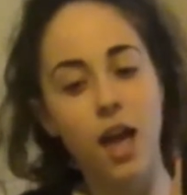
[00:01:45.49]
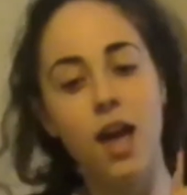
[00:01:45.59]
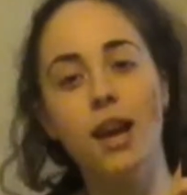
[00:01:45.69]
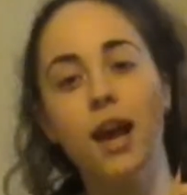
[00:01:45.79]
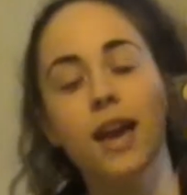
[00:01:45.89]

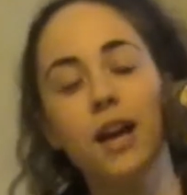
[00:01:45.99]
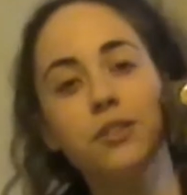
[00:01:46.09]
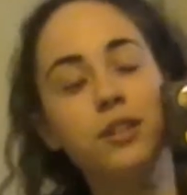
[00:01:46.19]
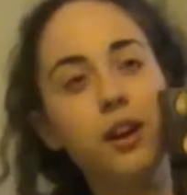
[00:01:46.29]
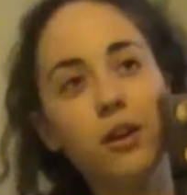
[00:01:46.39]
And I
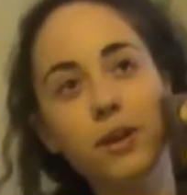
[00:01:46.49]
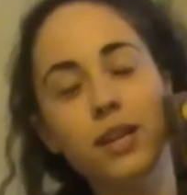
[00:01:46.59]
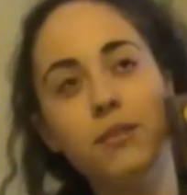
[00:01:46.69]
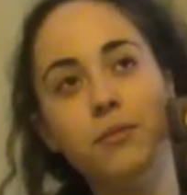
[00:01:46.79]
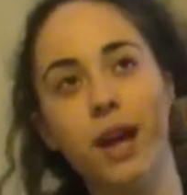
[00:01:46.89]
actually
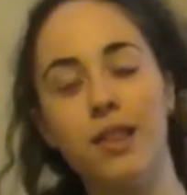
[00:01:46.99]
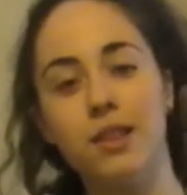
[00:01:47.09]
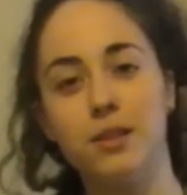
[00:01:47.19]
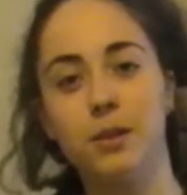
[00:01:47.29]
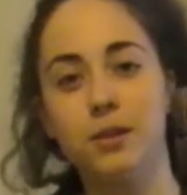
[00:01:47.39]
already read
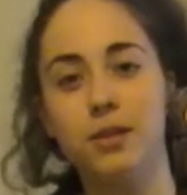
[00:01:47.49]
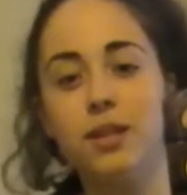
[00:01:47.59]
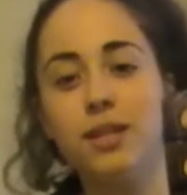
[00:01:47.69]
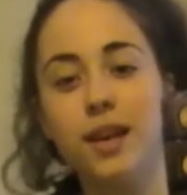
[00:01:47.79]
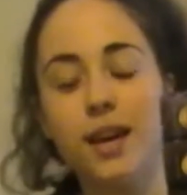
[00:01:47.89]
this whole
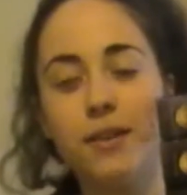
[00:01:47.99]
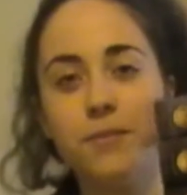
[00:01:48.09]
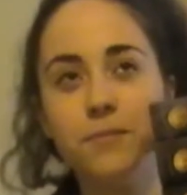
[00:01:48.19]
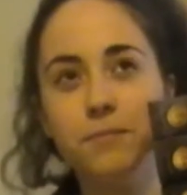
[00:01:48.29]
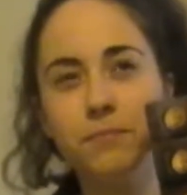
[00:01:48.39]
series.
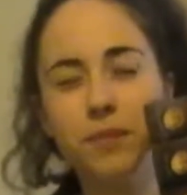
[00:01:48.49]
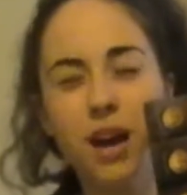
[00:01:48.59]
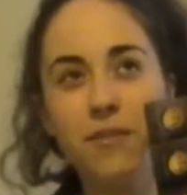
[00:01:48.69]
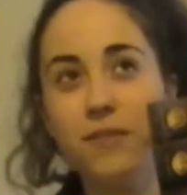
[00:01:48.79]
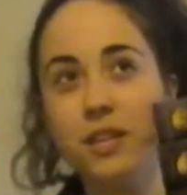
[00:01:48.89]
I
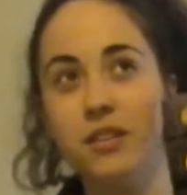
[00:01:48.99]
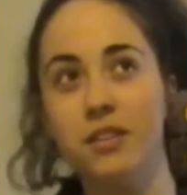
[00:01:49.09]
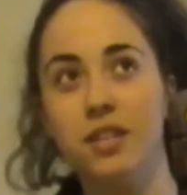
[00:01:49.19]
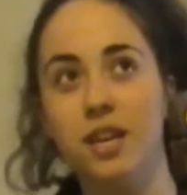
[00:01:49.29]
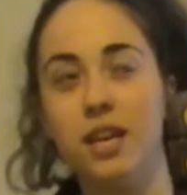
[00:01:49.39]

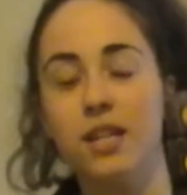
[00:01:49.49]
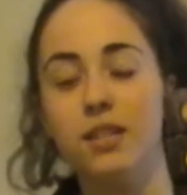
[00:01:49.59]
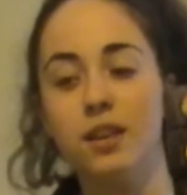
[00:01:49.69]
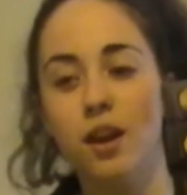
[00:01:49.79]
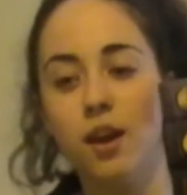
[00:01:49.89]
finished
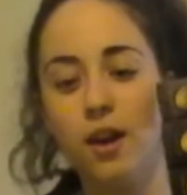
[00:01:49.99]
it